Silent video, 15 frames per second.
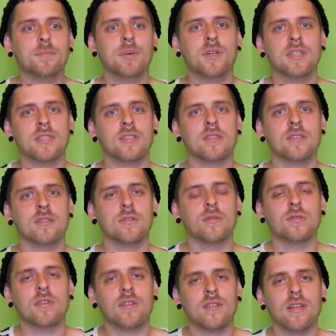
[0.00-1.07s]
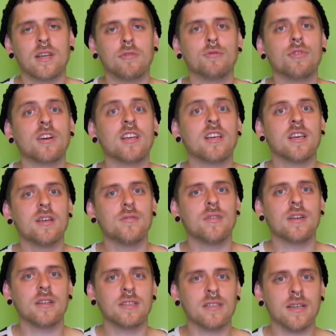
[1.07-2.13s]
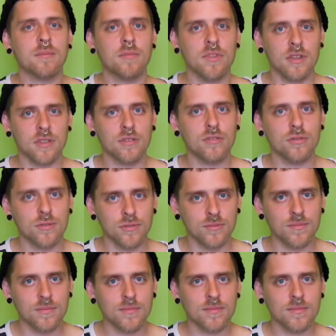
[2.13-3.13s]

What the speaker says: person or thing we're giving something to.